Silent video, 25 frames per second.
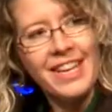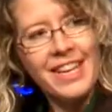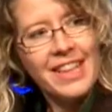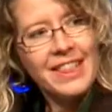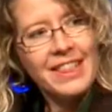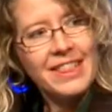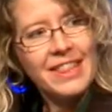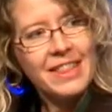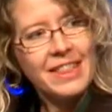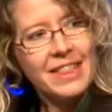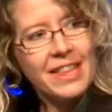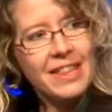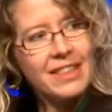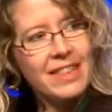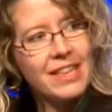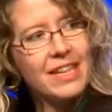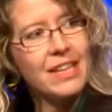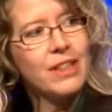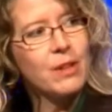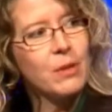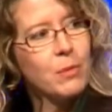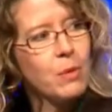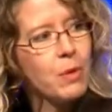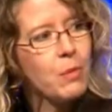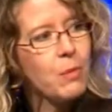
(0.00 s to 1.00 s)
that the thing
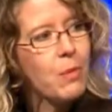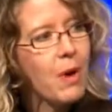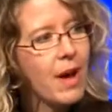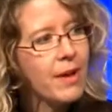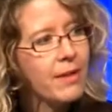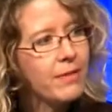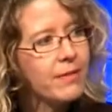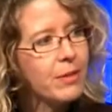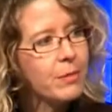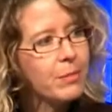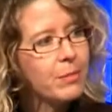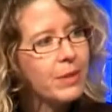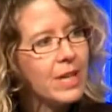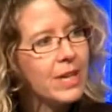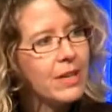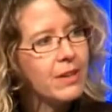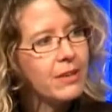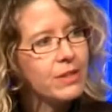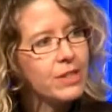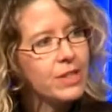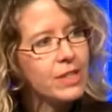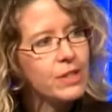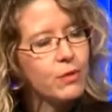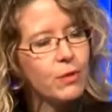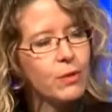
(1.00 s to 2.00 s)
that we want from
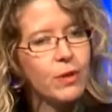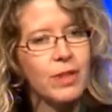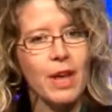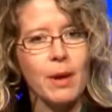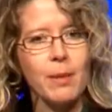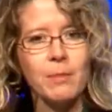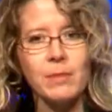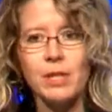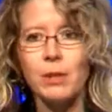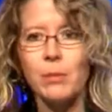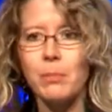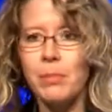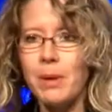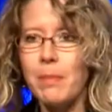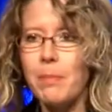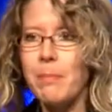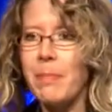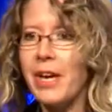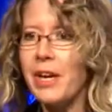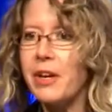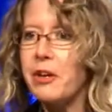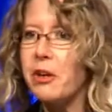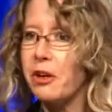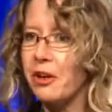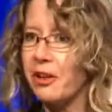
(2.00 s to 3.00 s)
leaders is for them to be
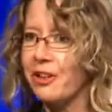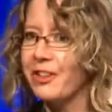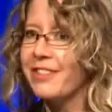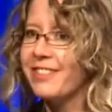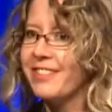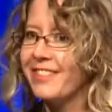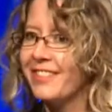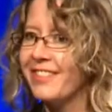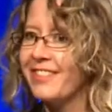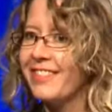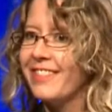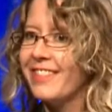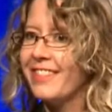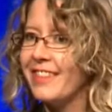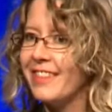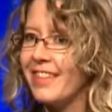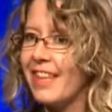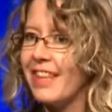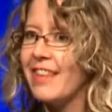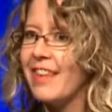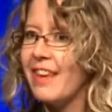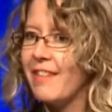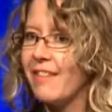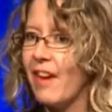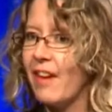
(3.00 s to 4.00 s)
bigger than
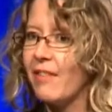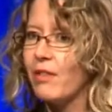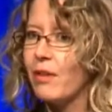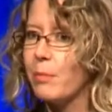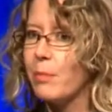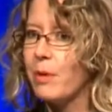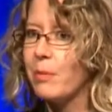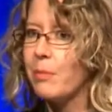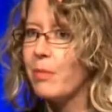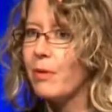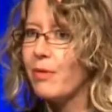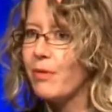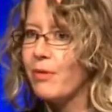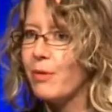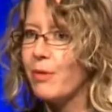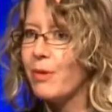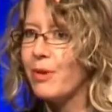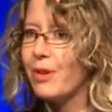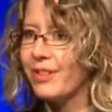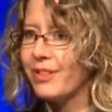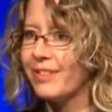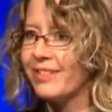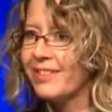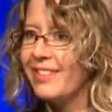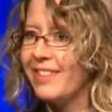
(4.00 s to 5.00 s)
they've ever been
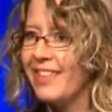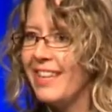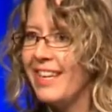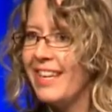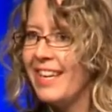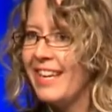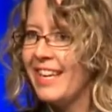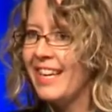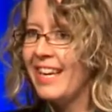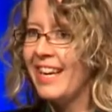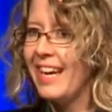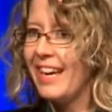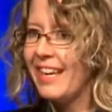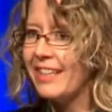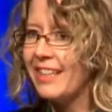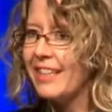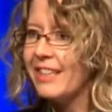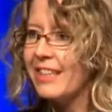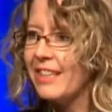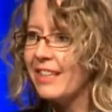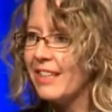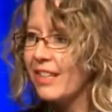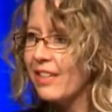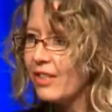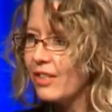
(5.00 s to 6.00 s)
before. I think
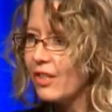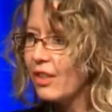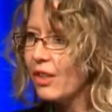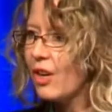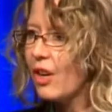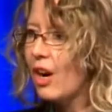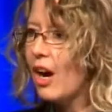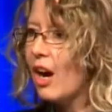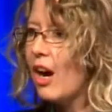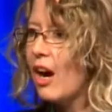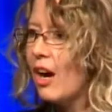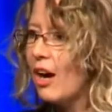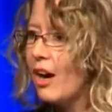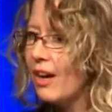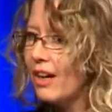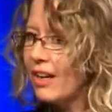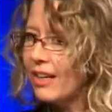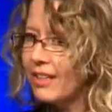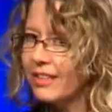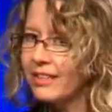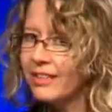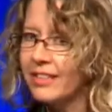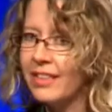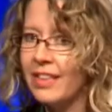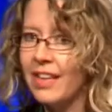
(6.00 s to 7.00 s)
that there's a
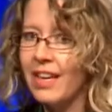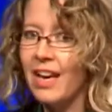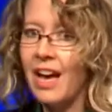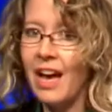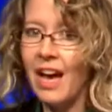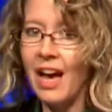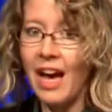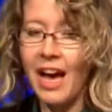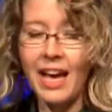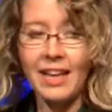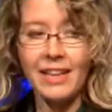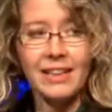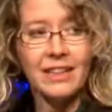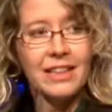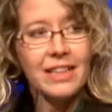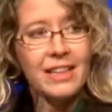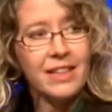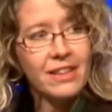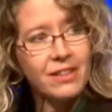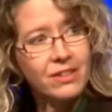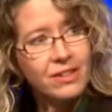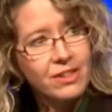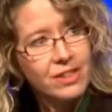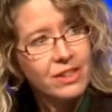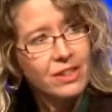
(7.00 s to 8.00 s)
call on
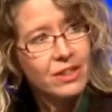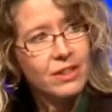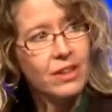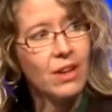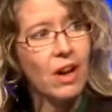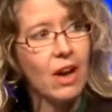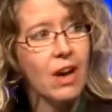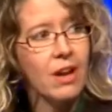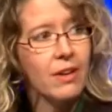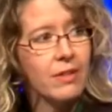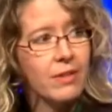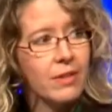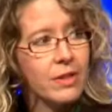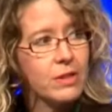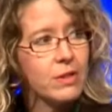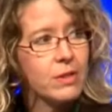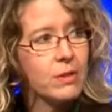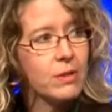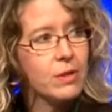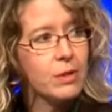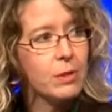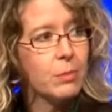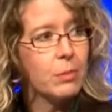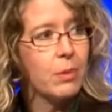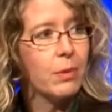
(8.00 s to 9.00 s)
leaders and all of us who
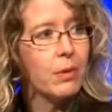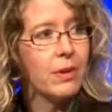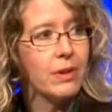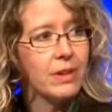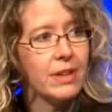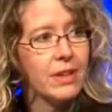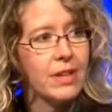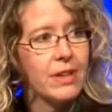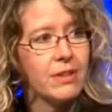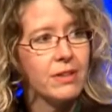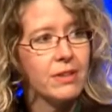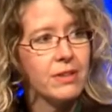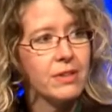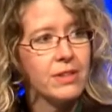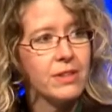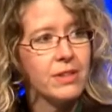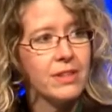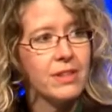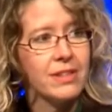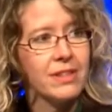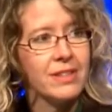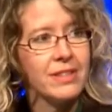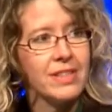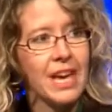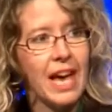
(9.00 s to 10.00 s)
support leaders
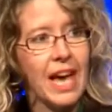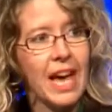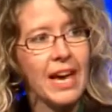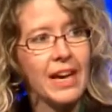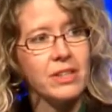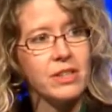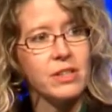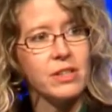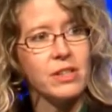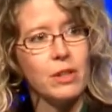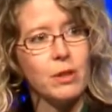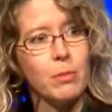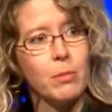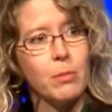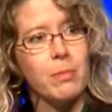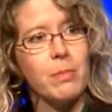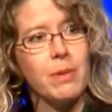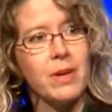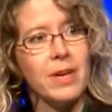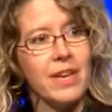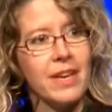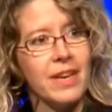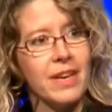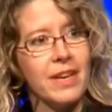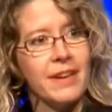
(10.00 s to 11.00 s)
to actually
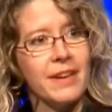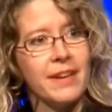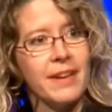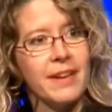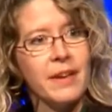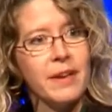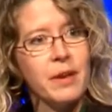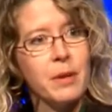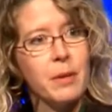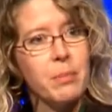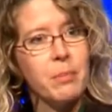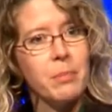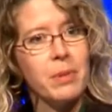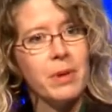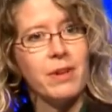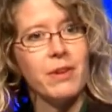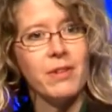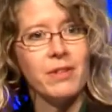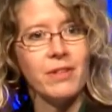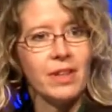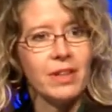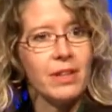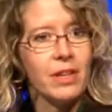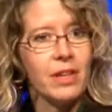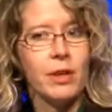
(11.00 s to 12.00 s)
be bigger
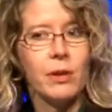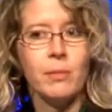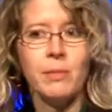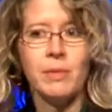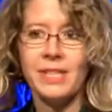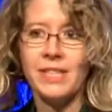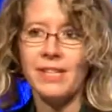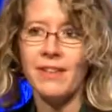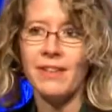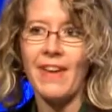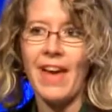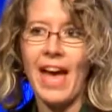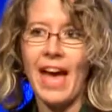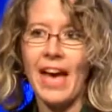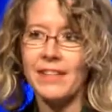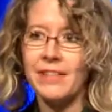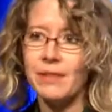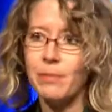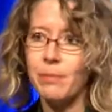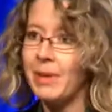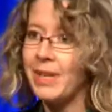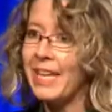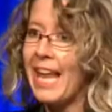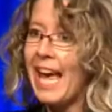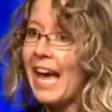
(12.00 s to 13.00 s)
than humans have
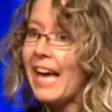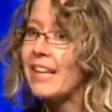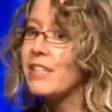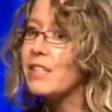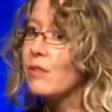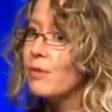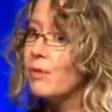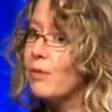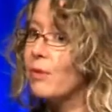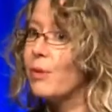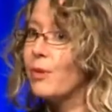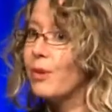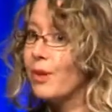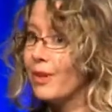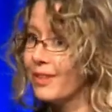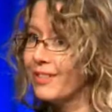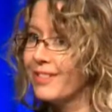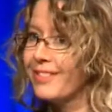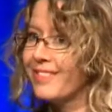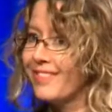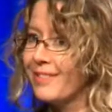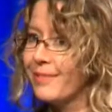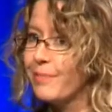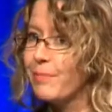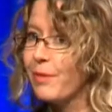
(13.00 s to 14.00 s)
been asked for
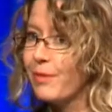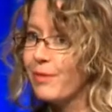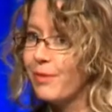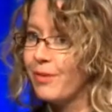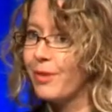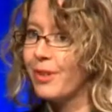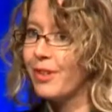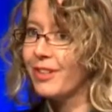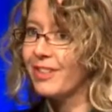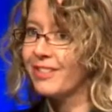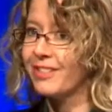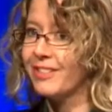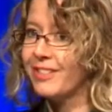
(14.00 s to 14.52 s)
before.